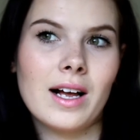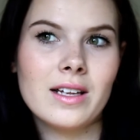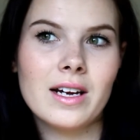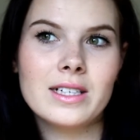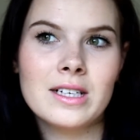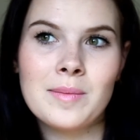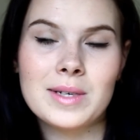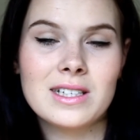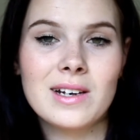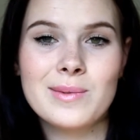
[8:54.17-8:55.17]
I liked it.
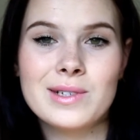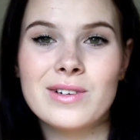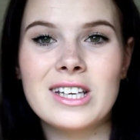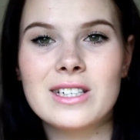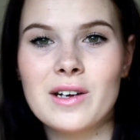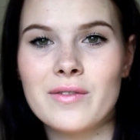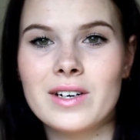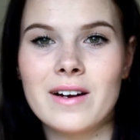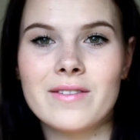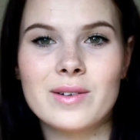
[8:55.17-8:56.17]
My skin was really
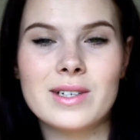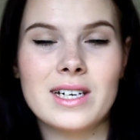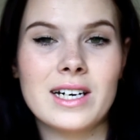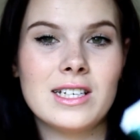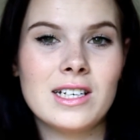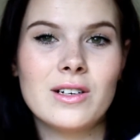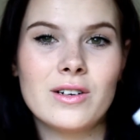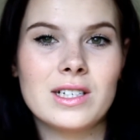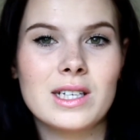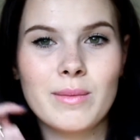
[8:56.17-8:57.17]
soft afterwards, and I did
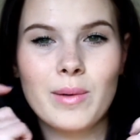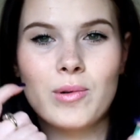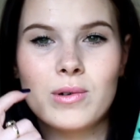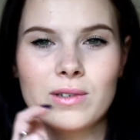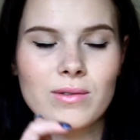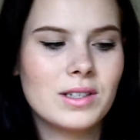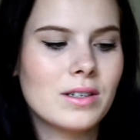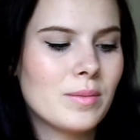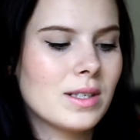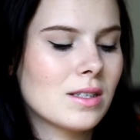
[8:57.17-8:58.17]
notice that my pores were a
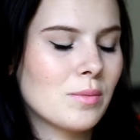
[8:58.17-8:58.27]
little bit